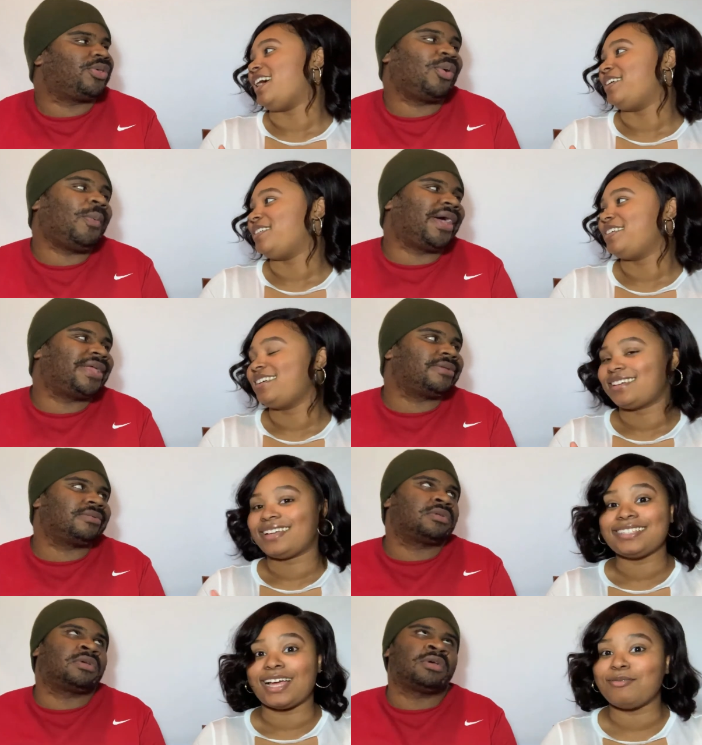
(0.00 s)
Speaker 1: you won.
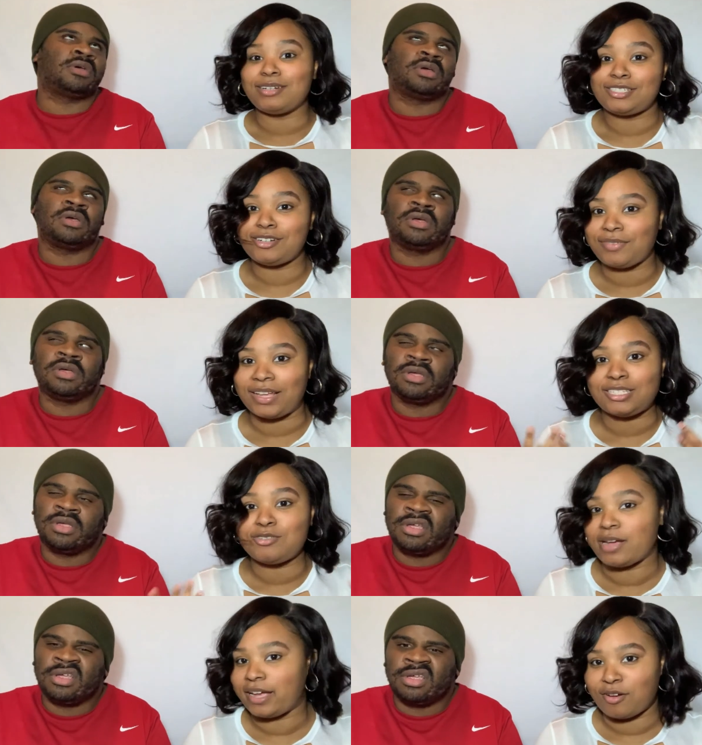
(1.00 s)
Because I reached street pass,
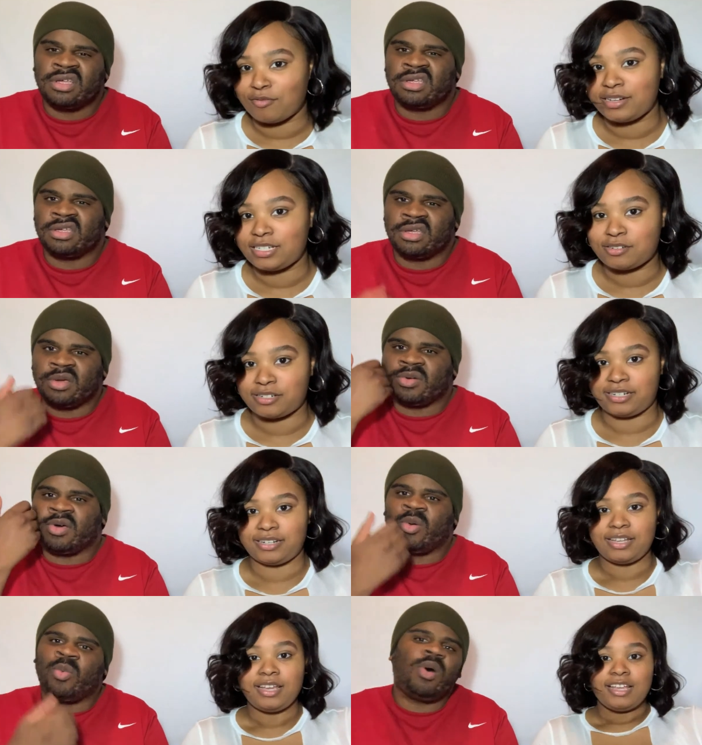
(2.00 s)
you ain't gonna reach.
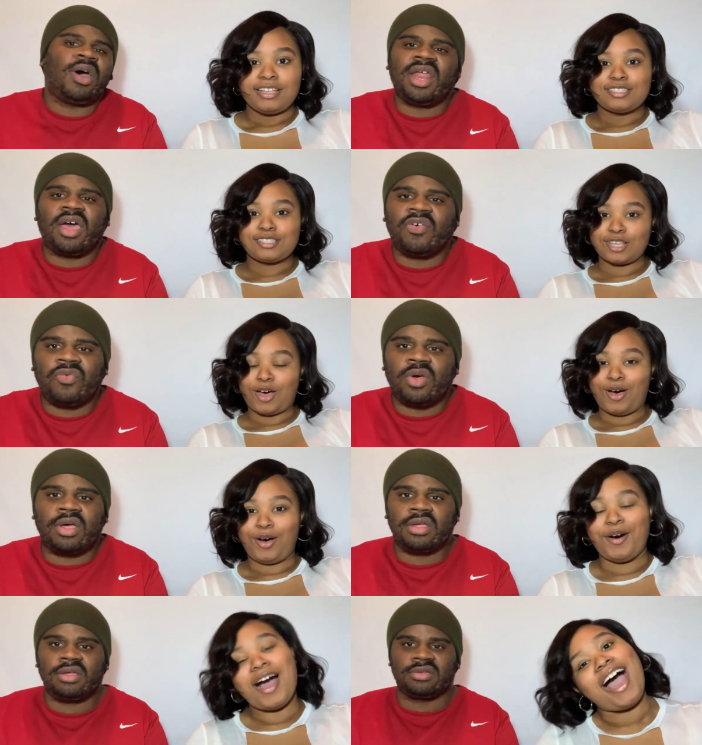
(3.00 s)
street.
Speaker 2: What
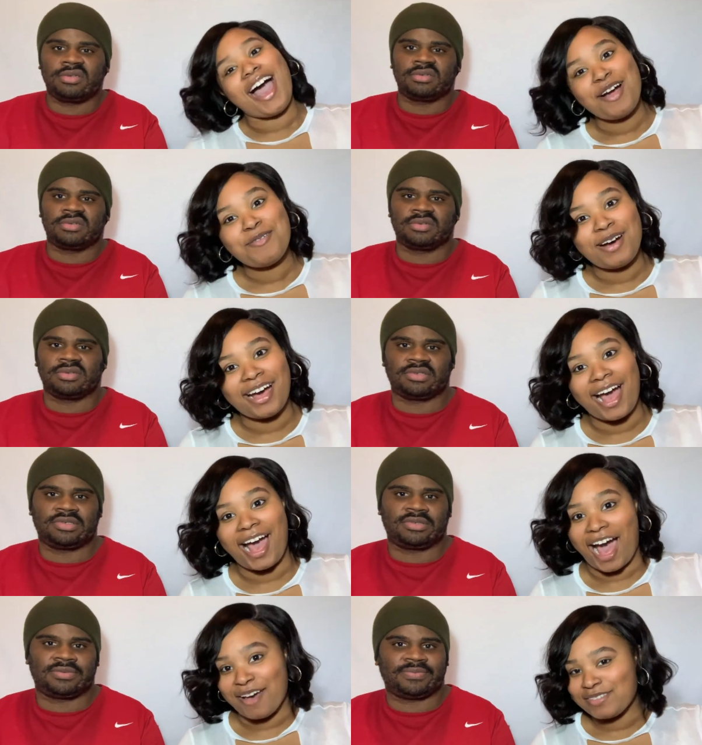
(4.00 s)
else?
Speaker 1: So I
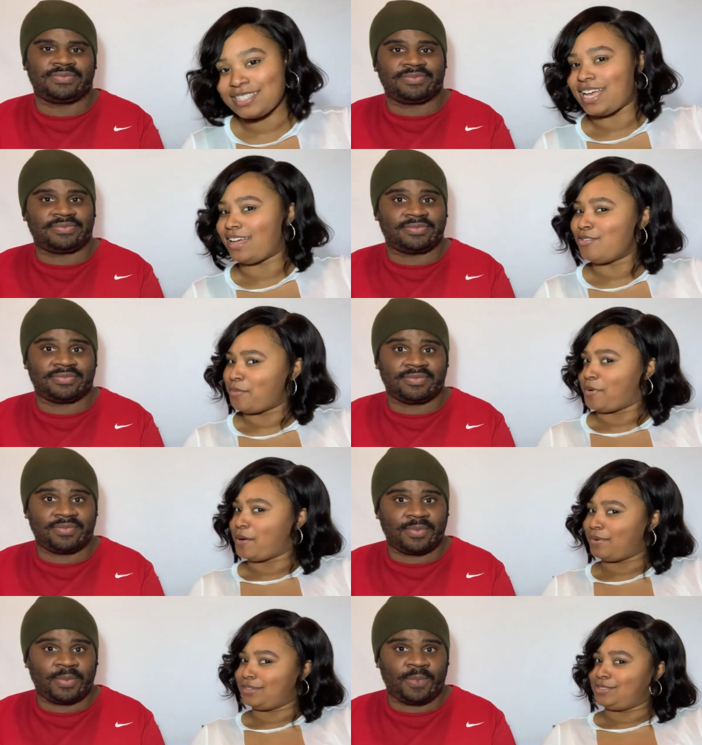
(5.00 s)
want obviously I know
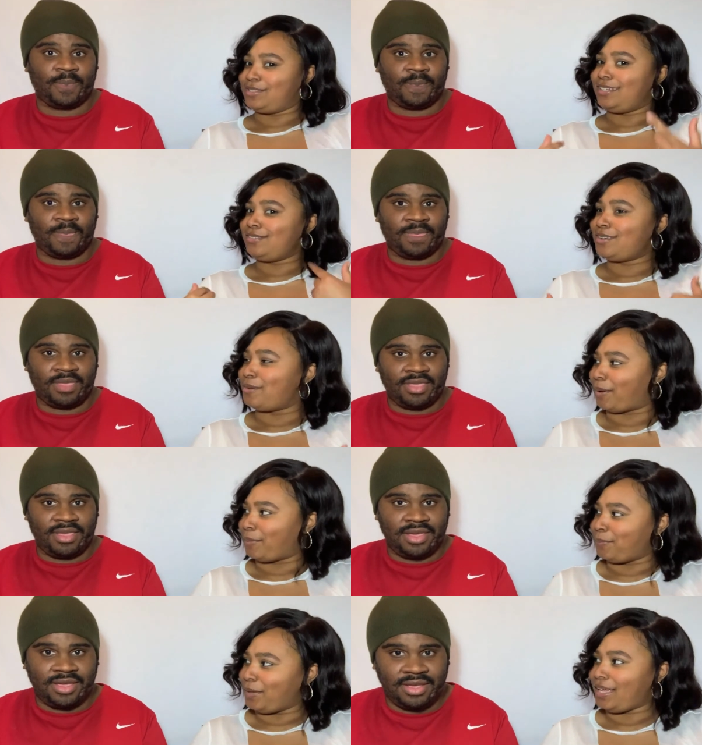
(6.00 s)
more about you than you know
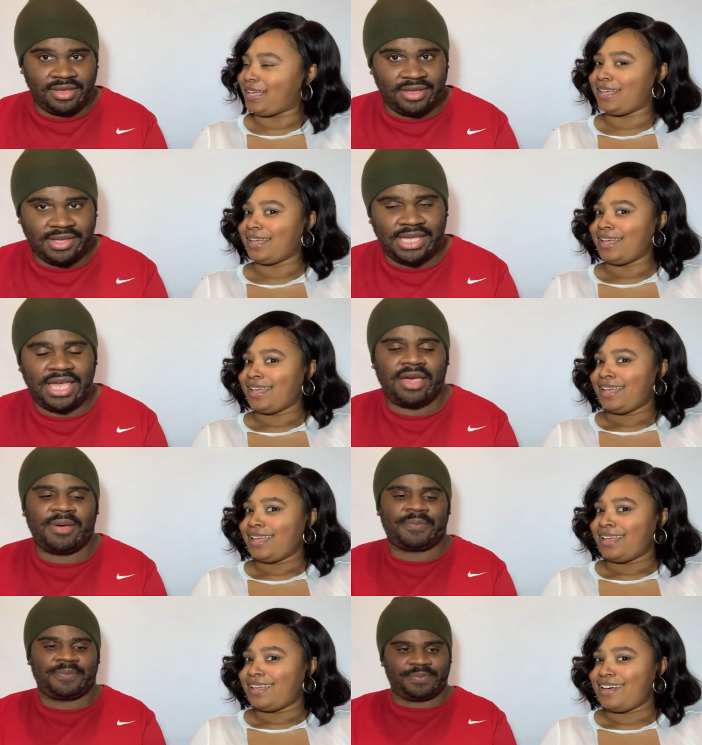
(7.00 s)
about me.
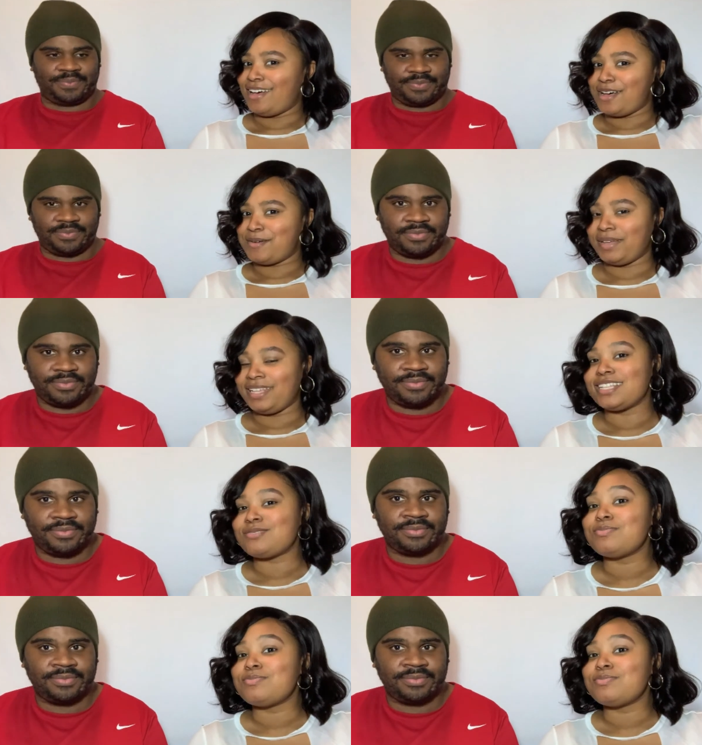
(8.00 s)
Yeah. Um, and this is